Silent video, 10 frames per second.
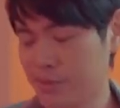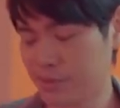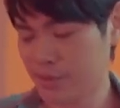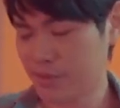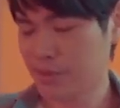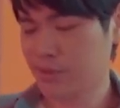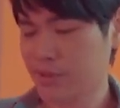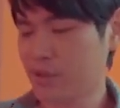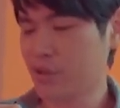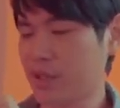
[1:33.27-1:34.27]
Yes.
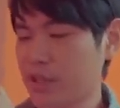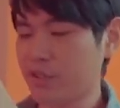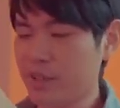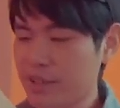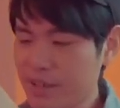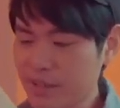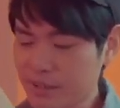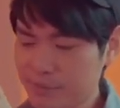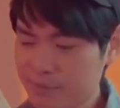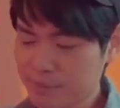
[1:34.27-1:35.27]
You can even hear
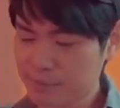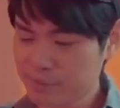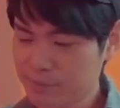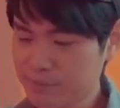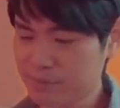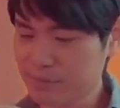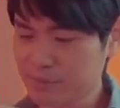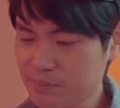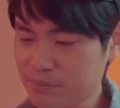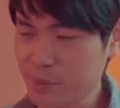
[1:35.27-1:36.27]

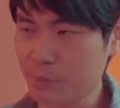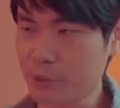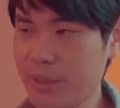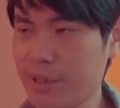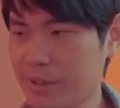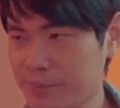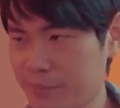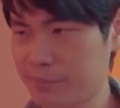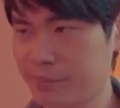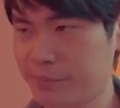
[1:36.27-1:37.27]
it put back.
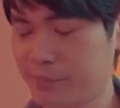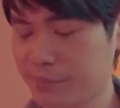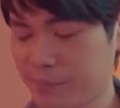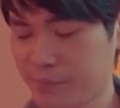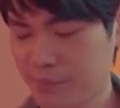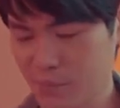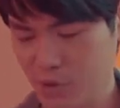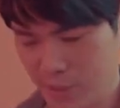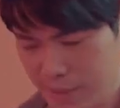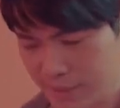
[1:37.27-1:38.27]
Yes.
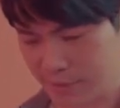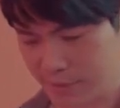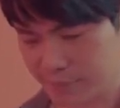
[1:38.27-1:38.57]
Your hand.